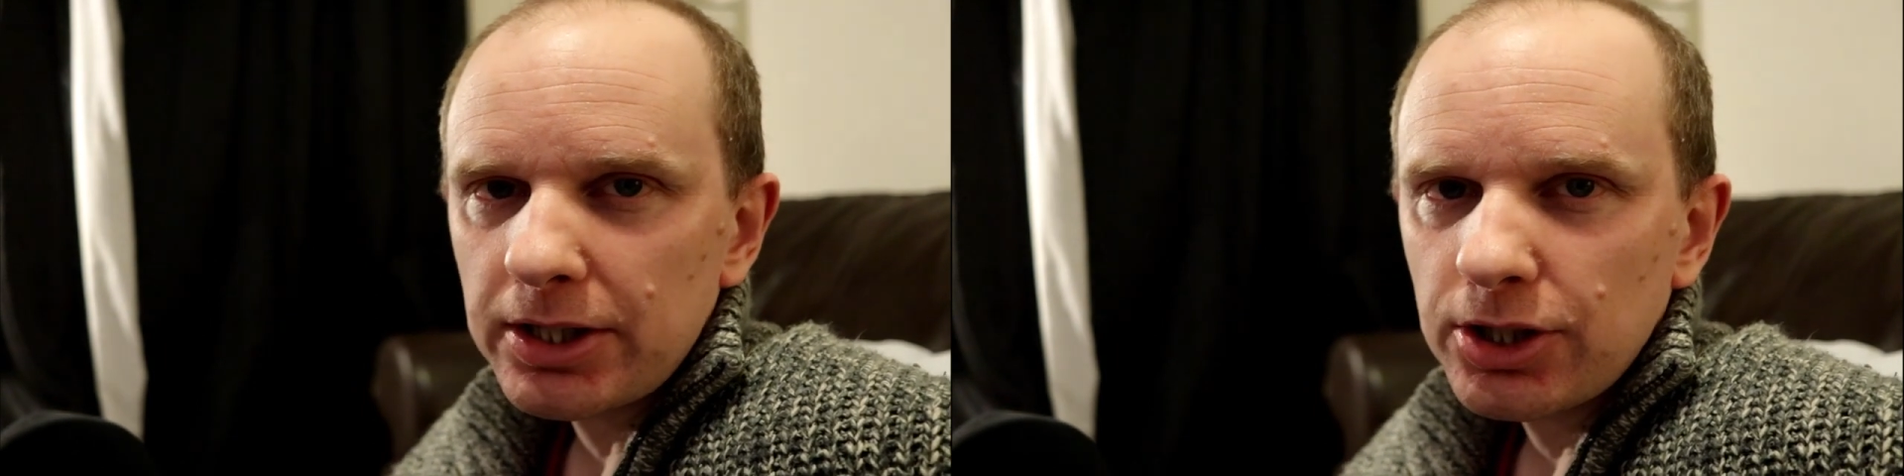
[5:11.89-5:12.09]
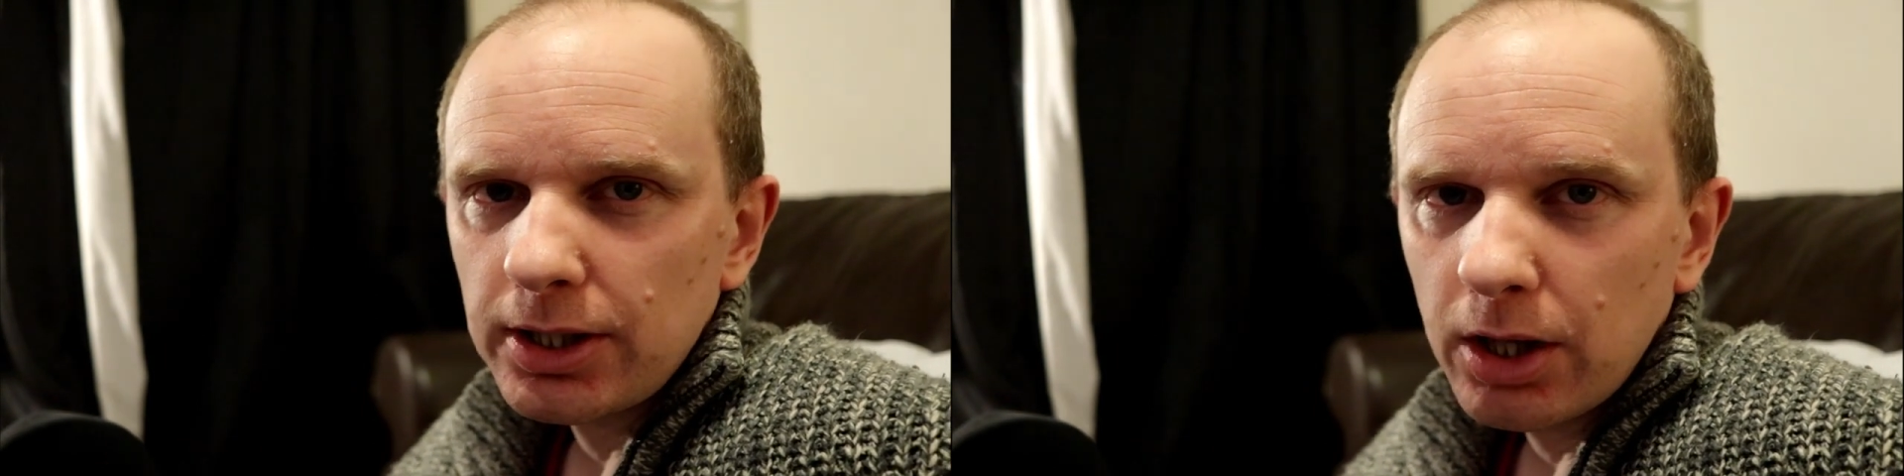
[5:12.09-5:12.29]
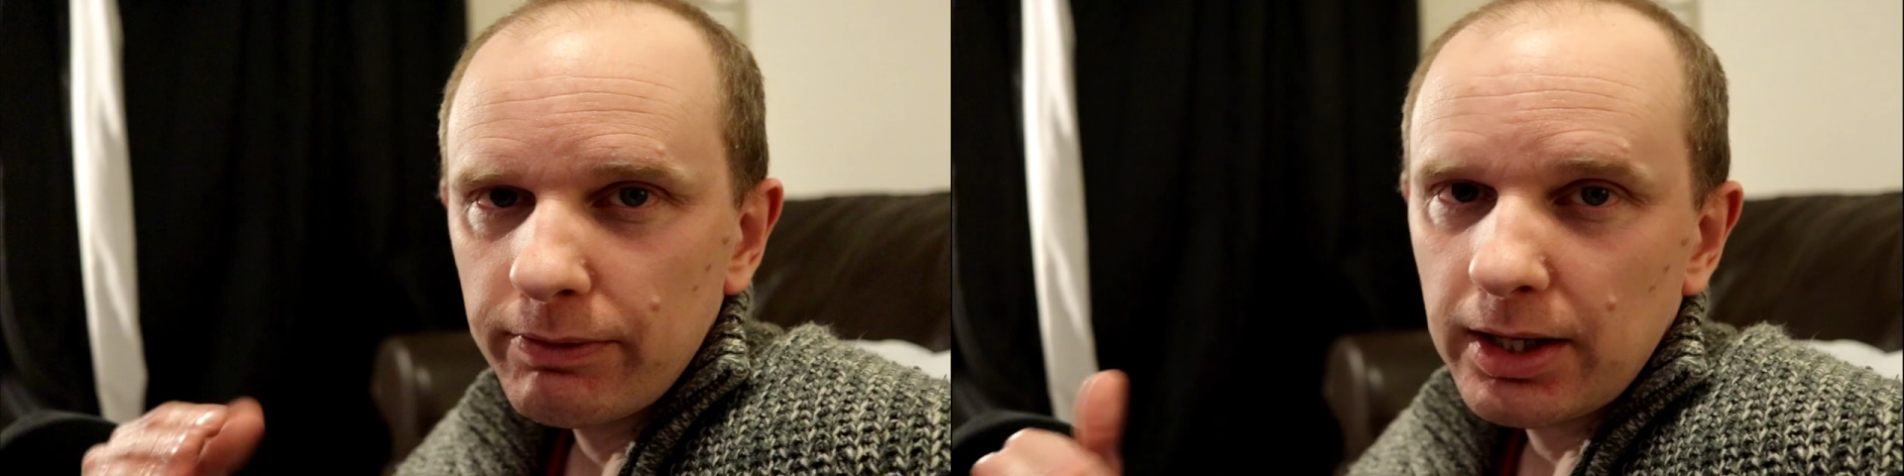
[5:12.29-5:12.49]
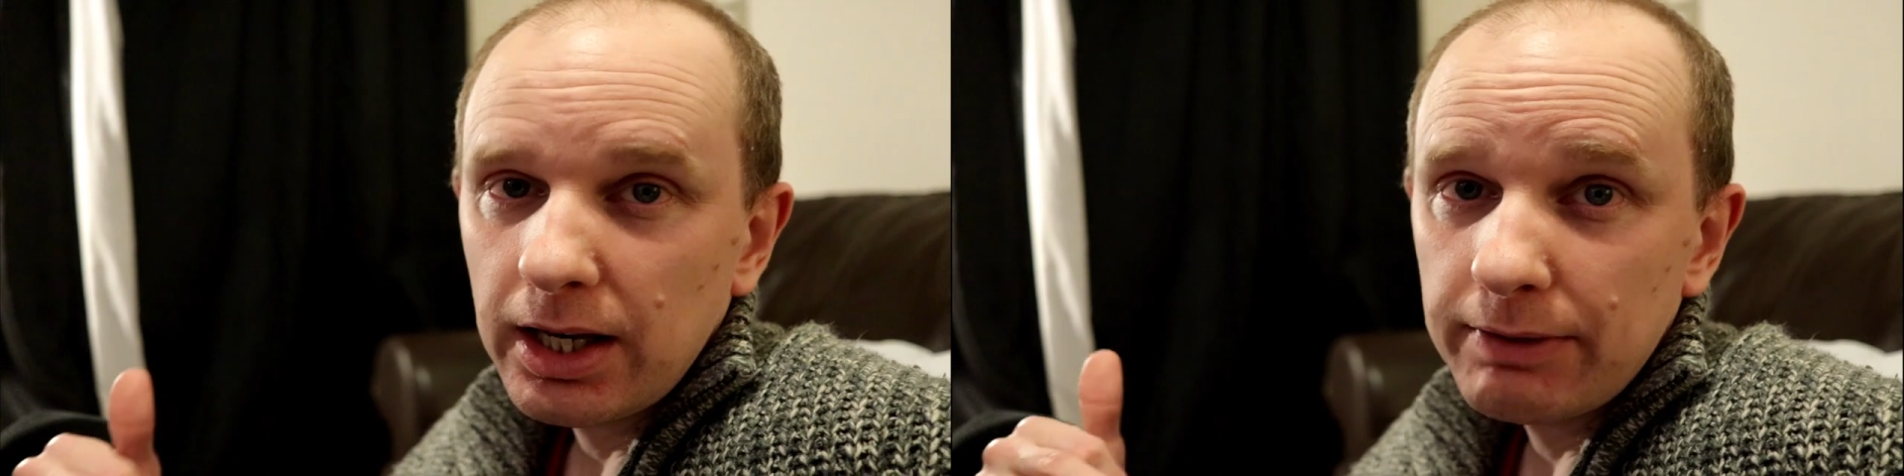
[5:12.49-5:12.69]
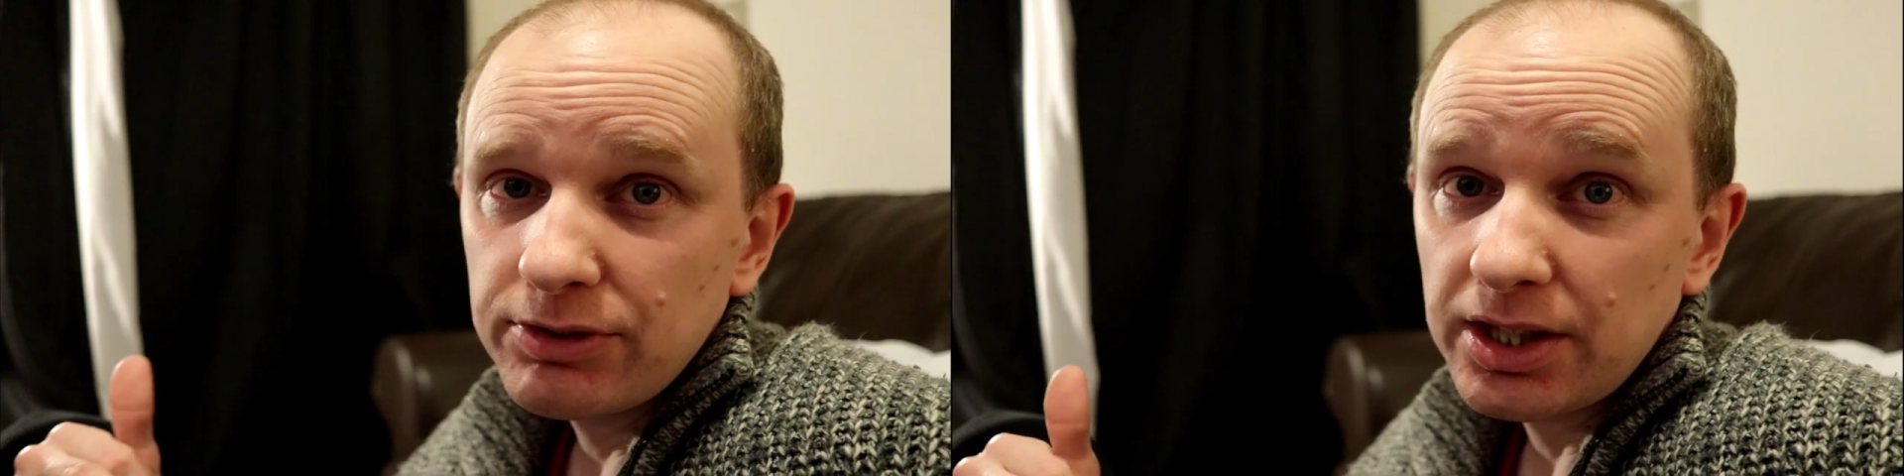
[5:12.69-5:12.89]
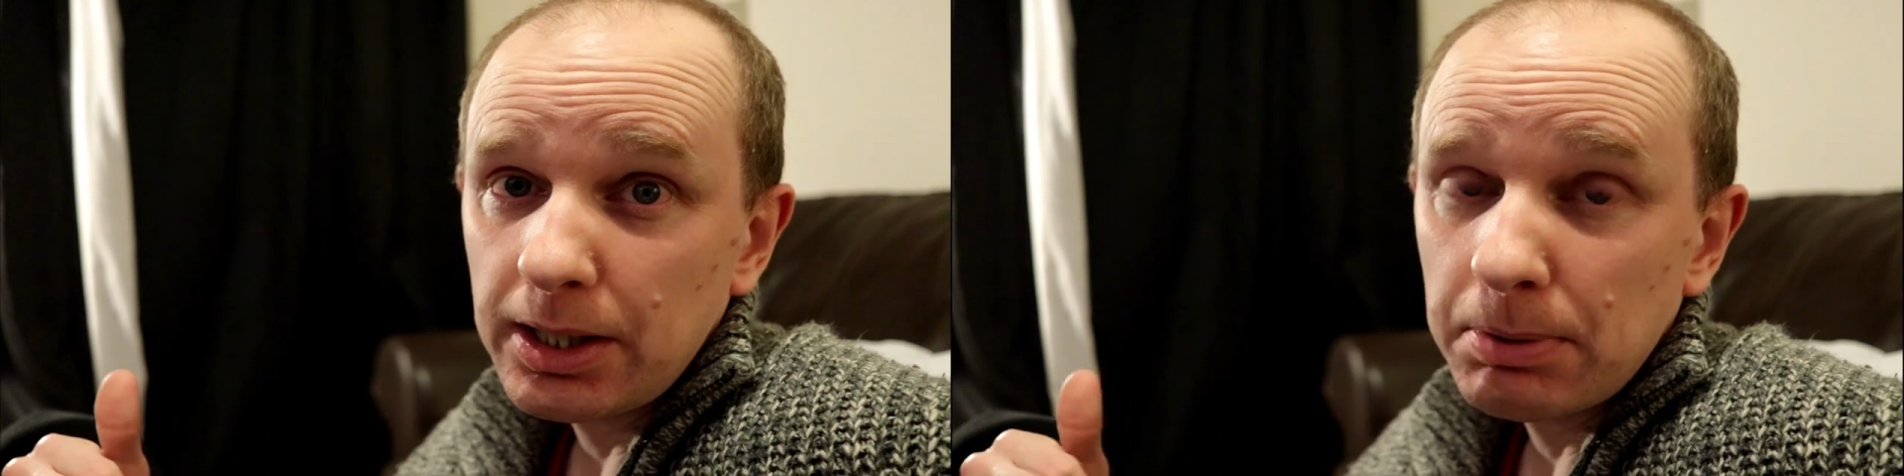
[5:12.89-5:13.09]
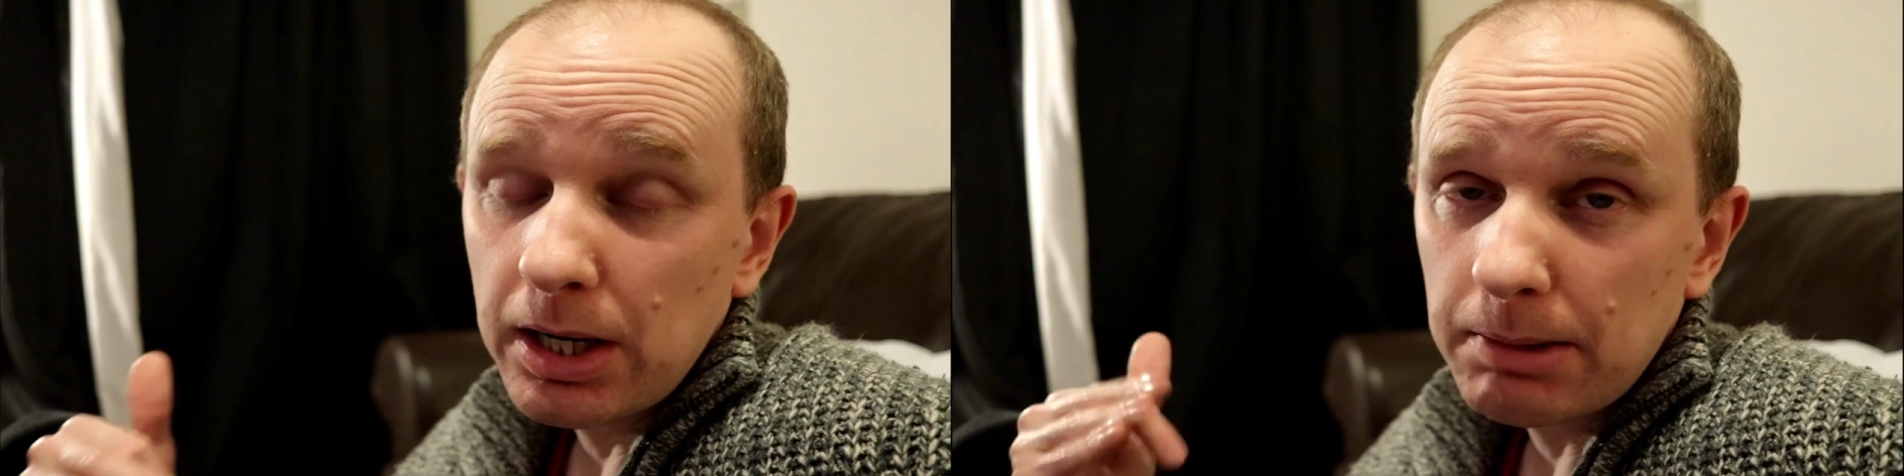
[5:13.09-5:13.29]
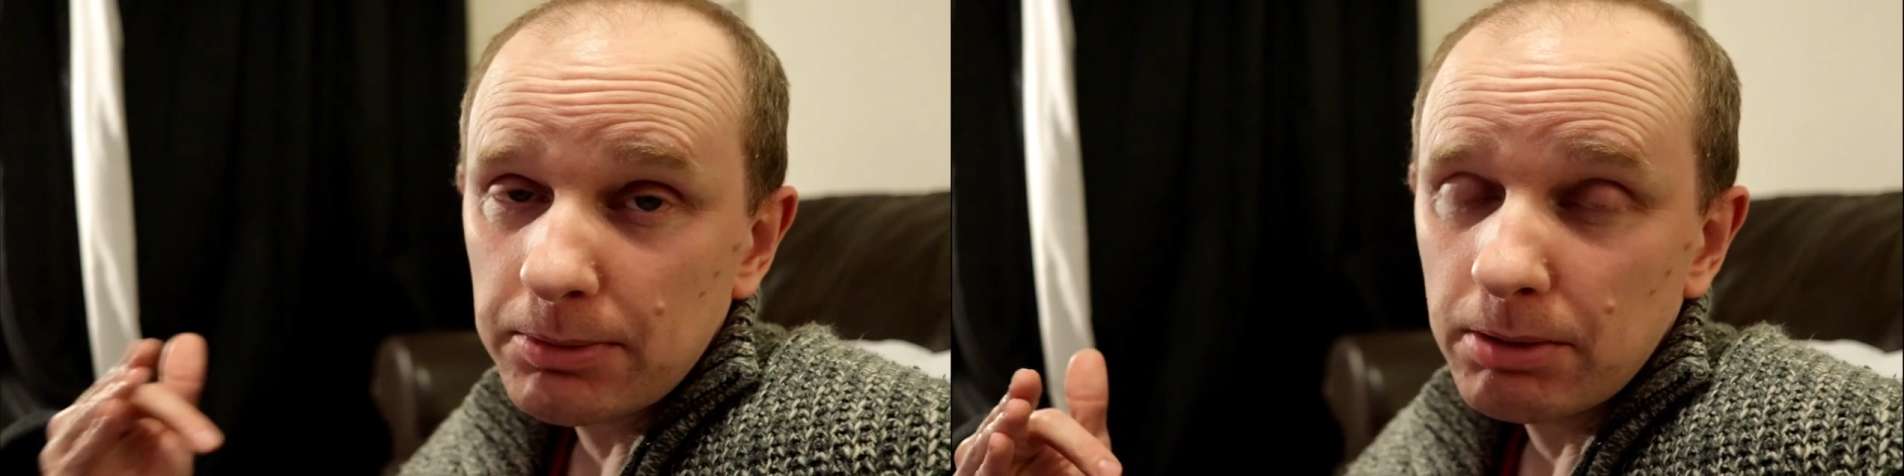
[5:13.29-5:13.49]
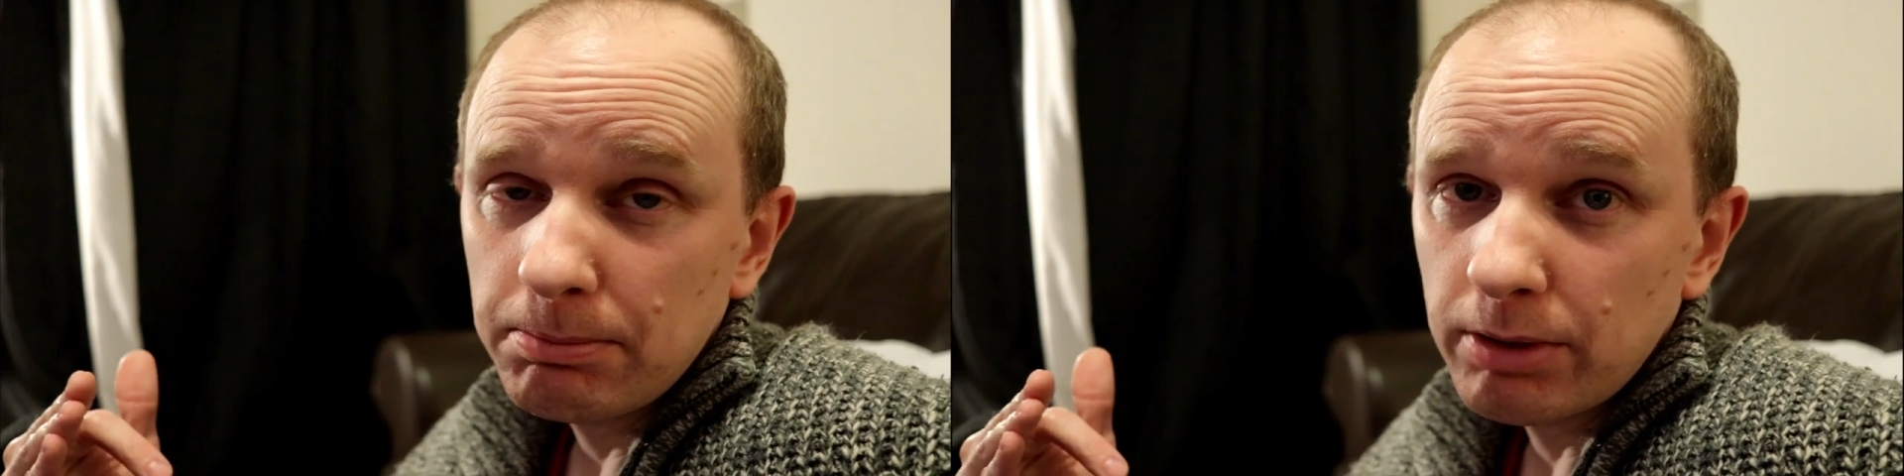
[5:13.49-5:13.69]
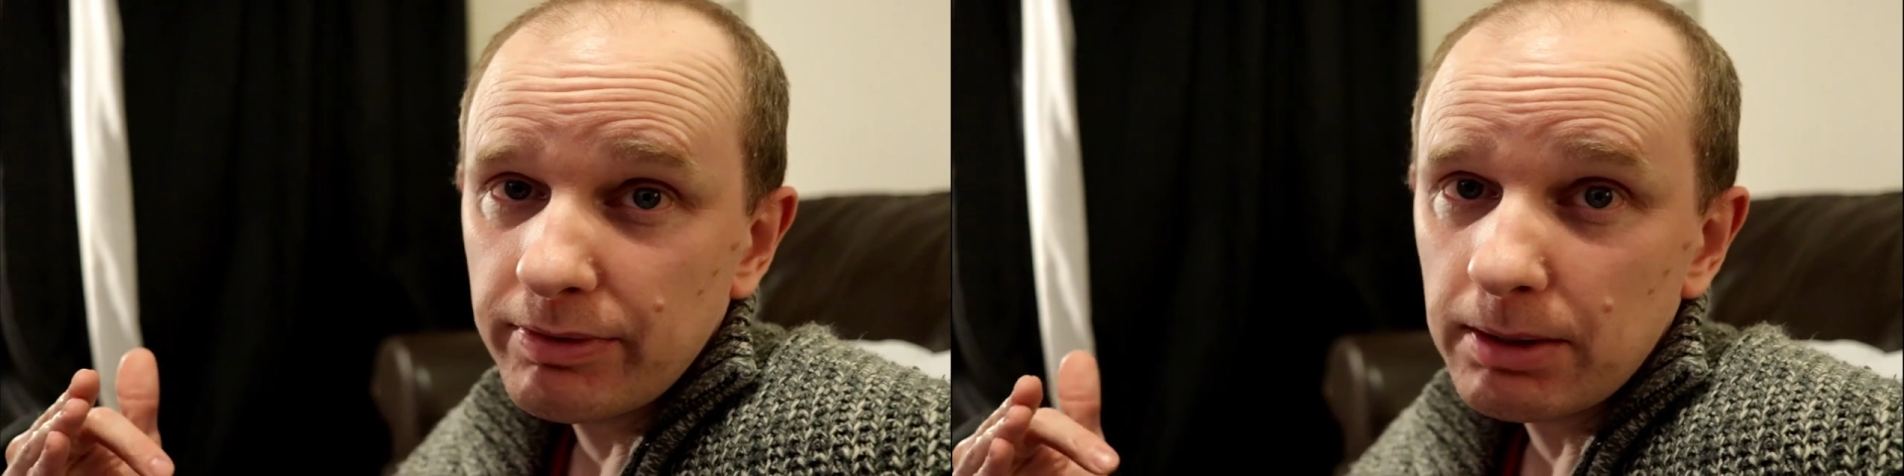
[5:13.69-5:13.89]
She lives in the apartment
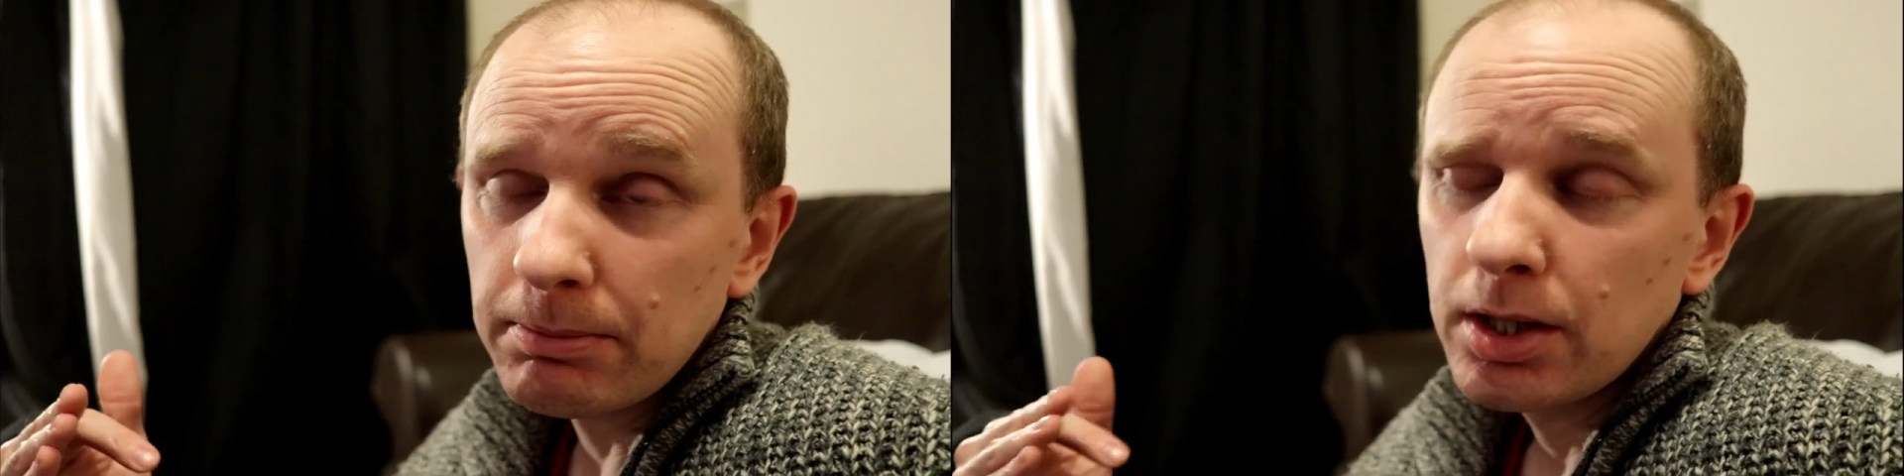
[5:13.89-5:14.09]
above him,